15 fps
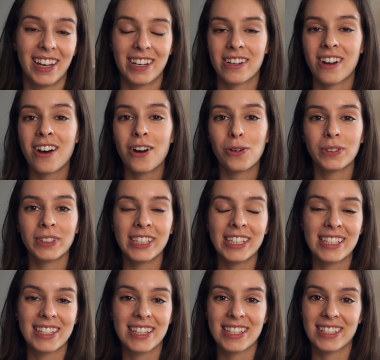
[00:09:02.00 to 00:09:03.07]
And not only
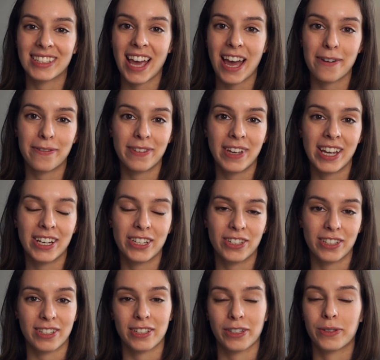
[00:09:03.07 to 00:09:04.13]
is this cafe
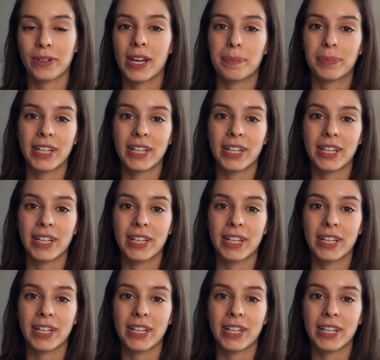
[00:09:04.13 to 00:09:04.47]
just a great